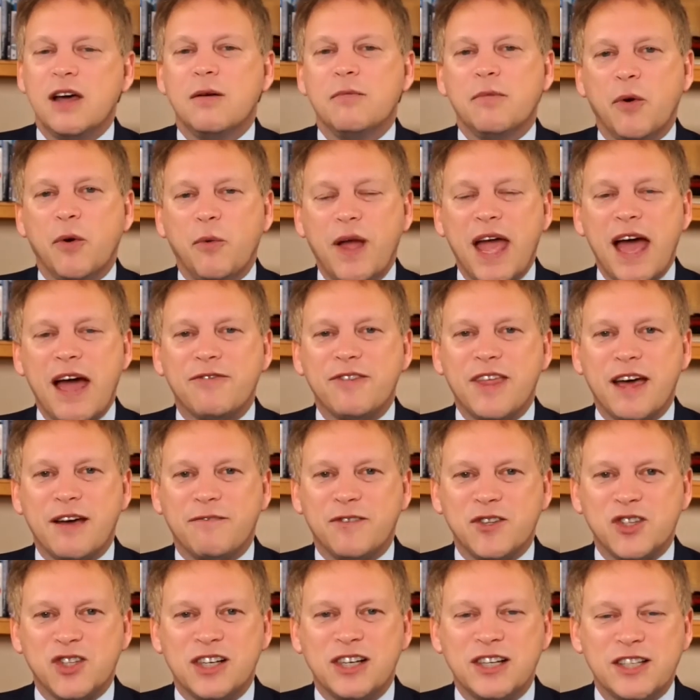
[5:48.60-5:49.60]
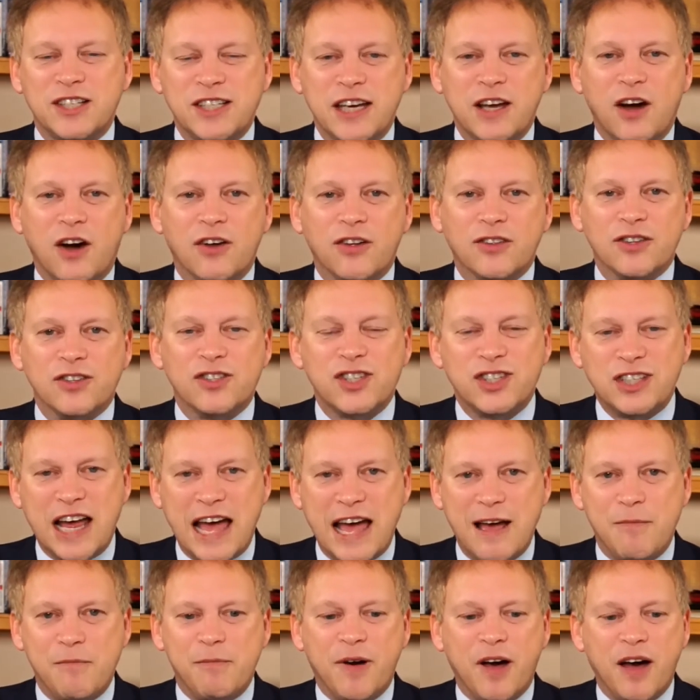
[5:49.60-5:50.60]
but we have that facility on
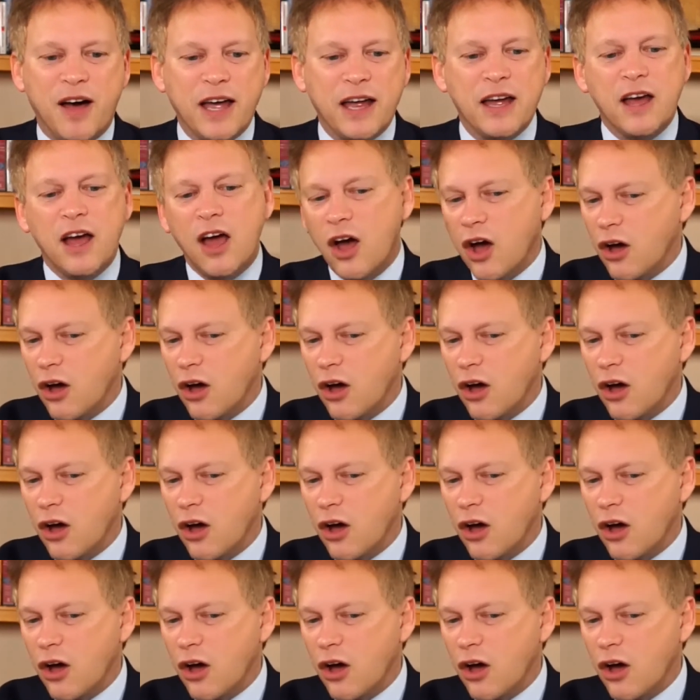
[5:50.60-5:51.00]
standby.